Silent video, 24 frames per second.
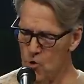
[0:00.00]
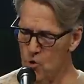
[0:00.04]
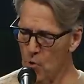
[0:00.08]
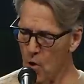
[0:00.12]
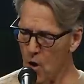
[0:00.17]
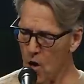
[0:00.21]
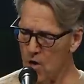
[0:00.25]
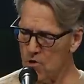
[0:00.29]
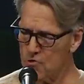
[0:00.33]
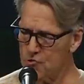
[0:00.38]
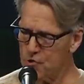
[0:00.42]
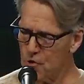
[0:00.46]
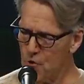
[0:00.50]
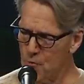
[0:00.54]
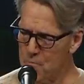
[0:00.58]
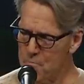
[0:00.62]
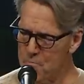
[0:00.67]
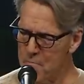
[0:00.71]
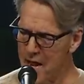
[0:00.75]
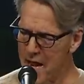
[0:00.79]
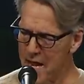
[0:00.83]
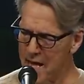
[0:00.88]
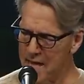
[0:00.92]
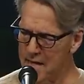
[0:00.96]
who also
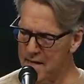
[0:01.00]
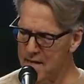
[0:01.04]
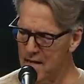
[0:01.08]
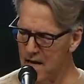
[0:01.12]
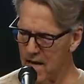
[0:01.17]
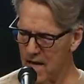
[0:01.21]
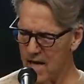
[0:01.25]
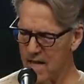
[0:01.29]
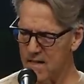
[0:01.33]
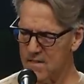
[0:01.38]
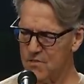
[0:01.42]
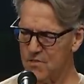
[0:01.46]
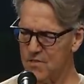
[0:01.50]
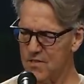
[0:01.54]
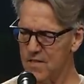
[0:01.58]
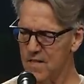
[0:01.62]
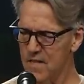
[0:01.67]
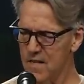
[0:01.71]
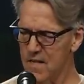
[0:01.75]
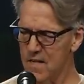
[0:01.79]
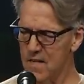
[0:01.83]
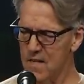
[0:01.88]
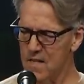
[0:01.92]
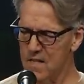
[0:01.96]
made us